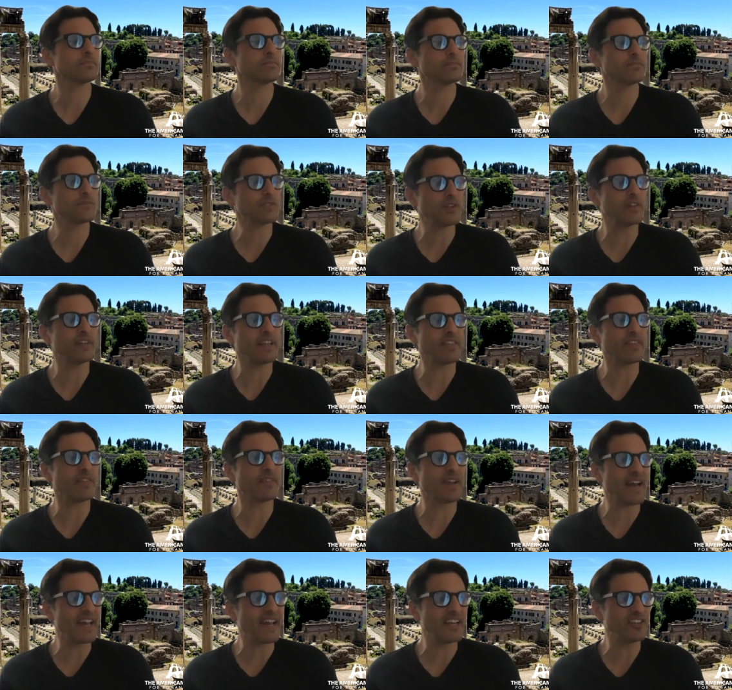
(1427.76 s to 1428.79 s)
the death of
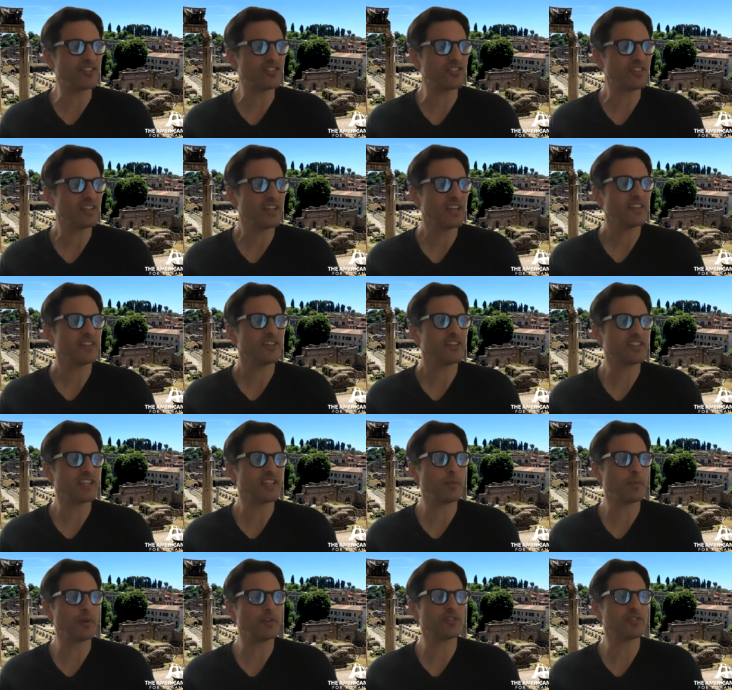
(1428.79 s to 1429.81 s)
Gaius, the
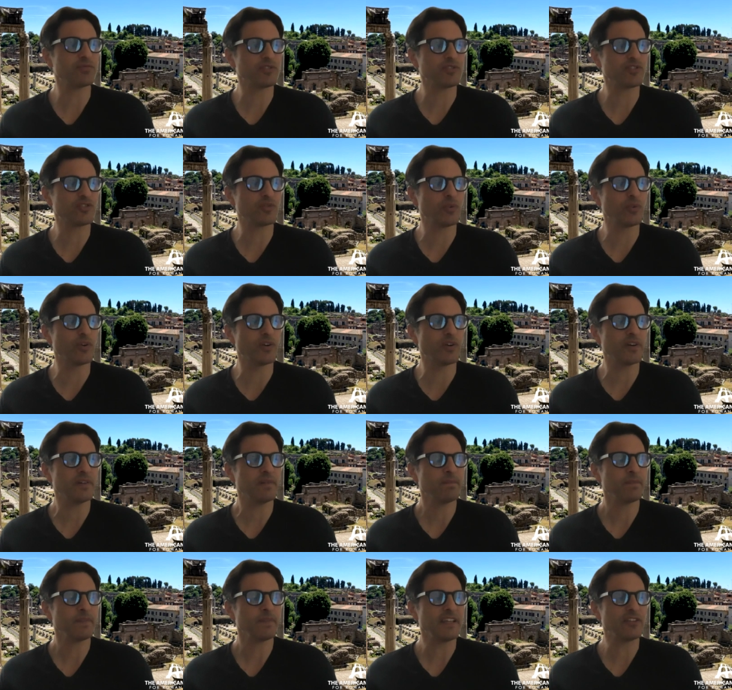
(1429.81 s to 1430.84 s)
Senate wants to
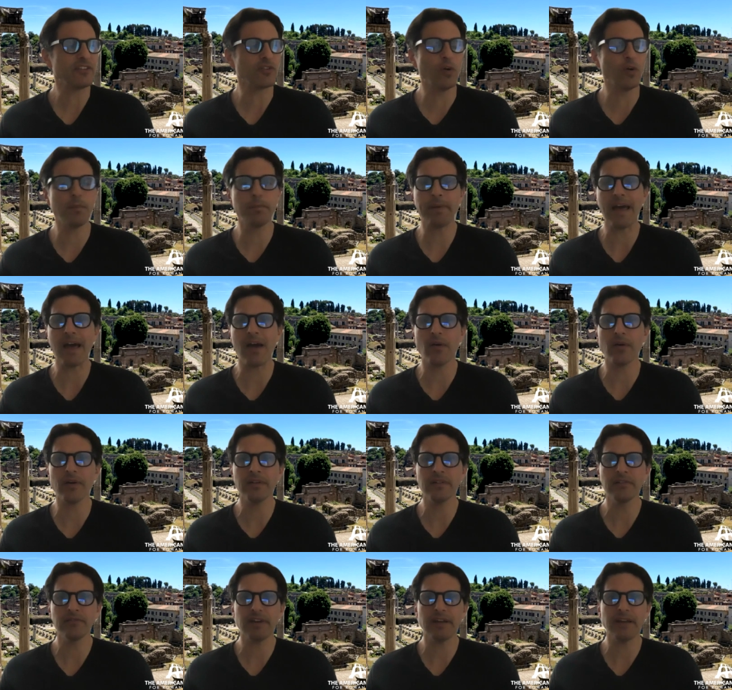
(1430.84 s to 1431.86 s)
restore its own
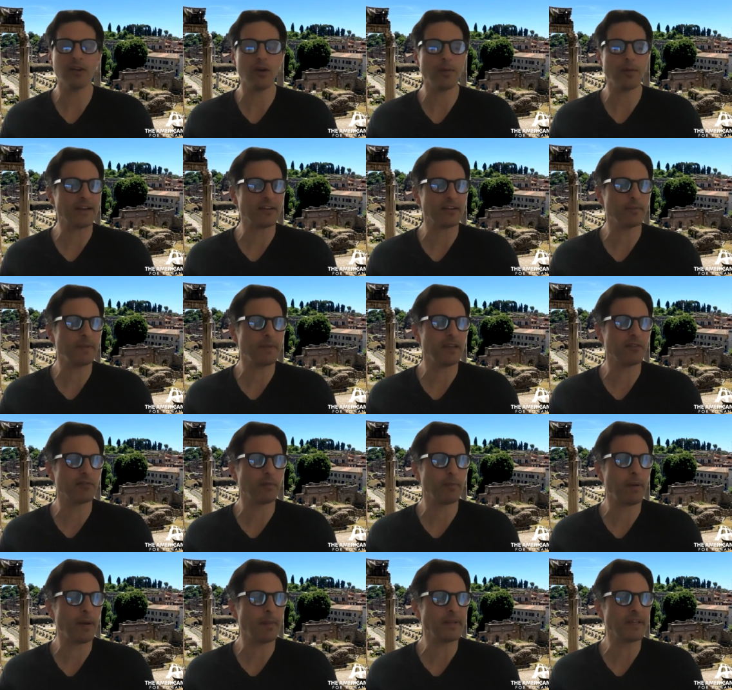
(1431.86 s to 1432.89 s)
power, right? Go back to being a
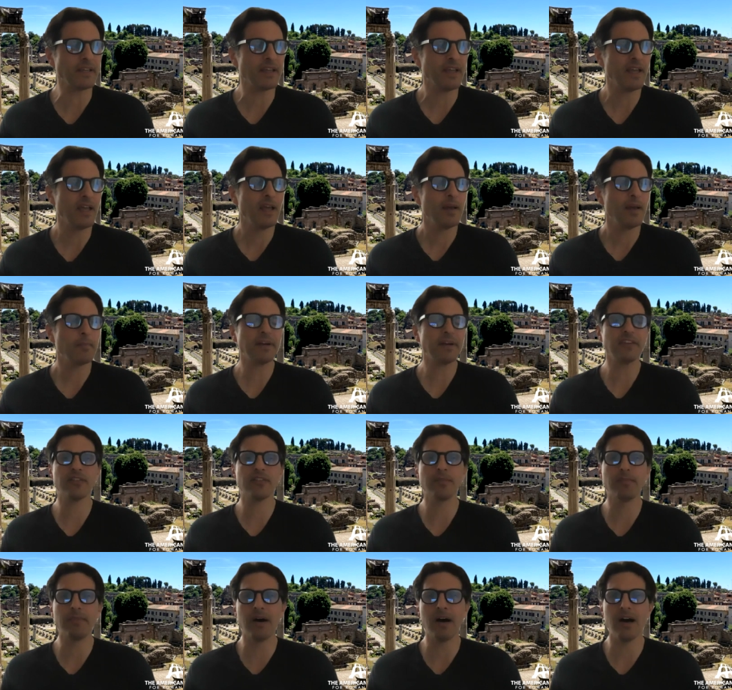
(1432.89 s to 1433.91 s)
republic, but it's
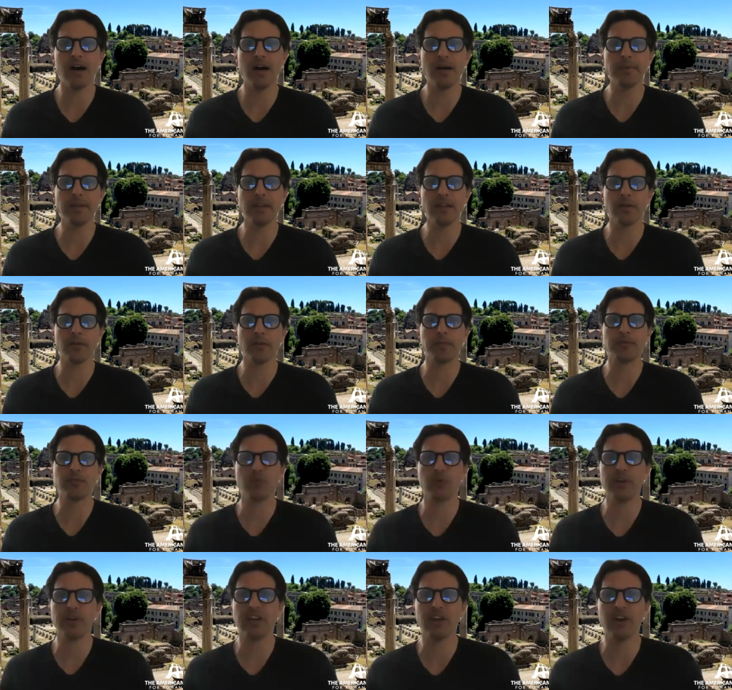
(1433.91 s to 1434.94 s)
the mob along with the
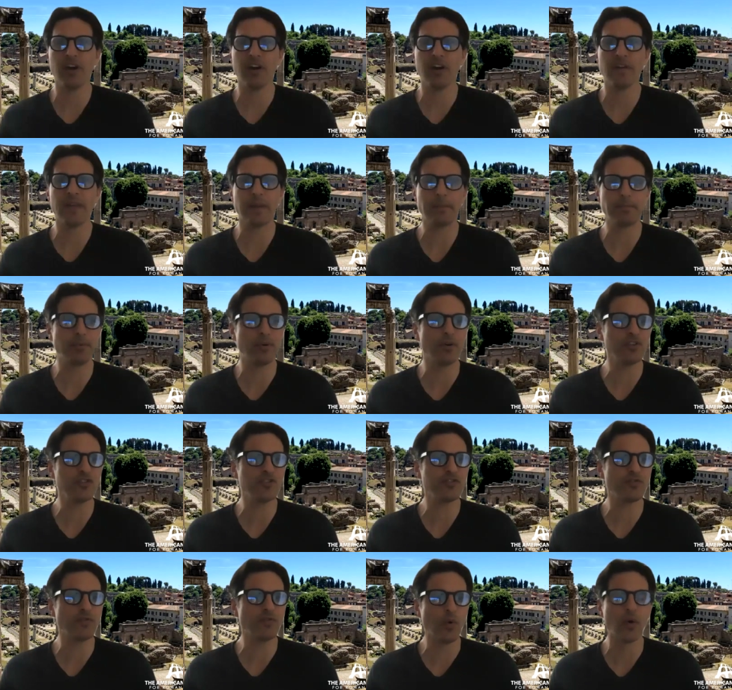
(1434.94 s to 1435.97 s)
Praetorian Guard that push
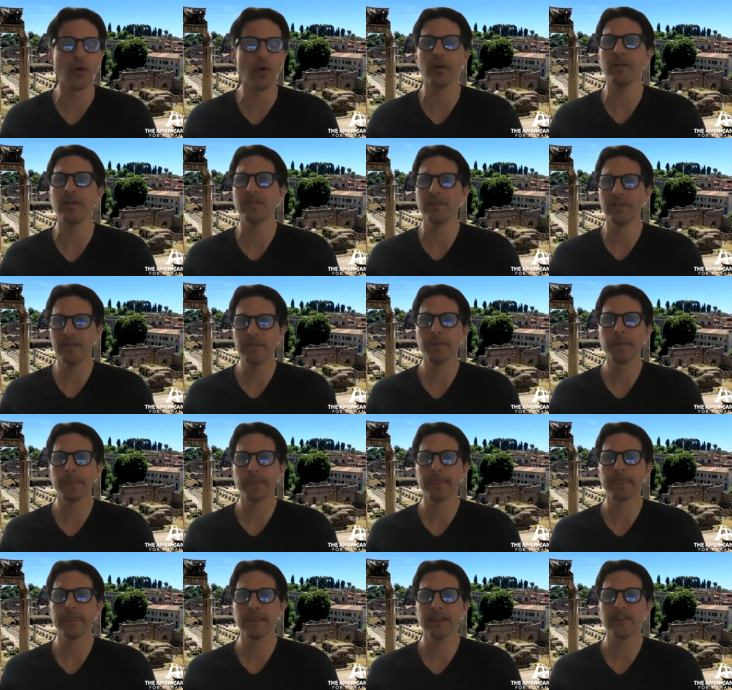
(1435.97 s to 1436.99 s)
for
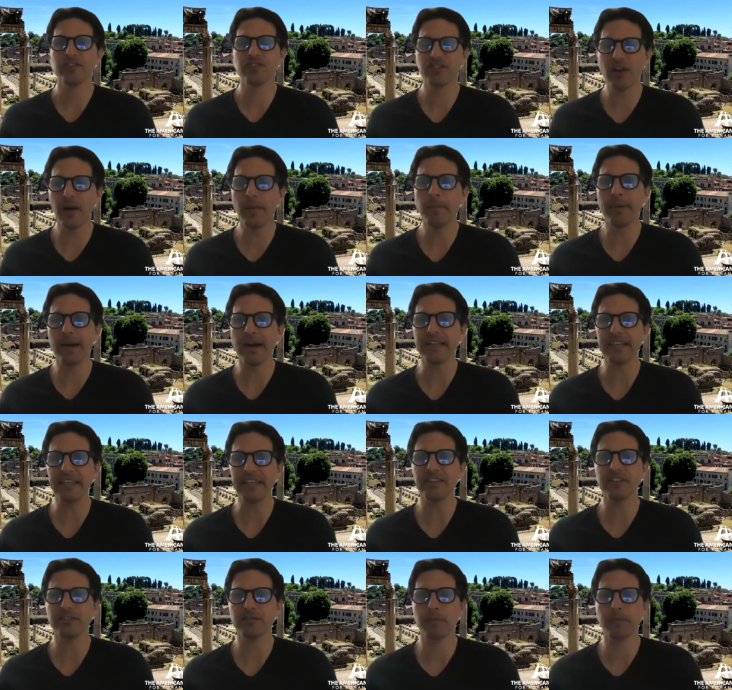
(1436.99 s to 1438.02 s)

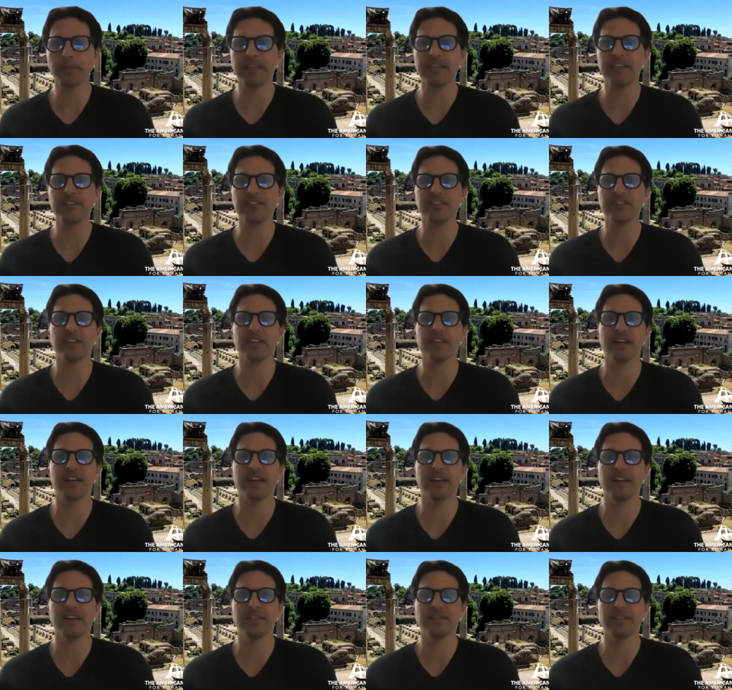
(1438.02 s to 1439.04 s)
somebody to replace
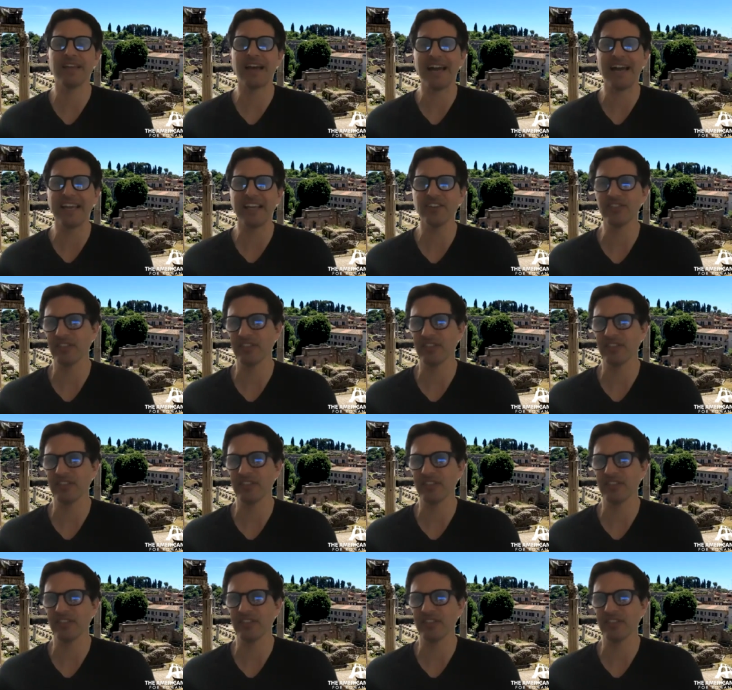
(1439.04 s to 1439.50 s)
Gaius